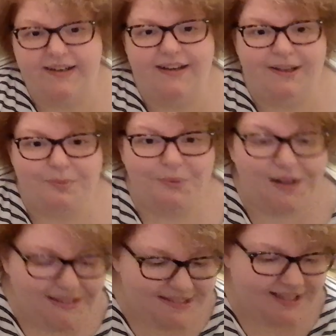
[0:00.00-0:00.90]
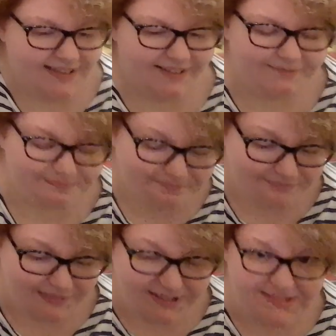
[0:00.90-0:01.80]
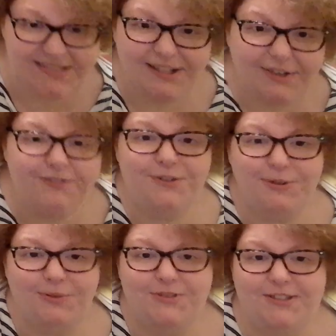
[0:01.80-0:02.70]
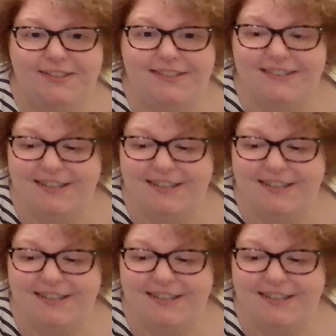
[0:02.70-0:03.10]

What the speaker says: god, what a self-indulgent,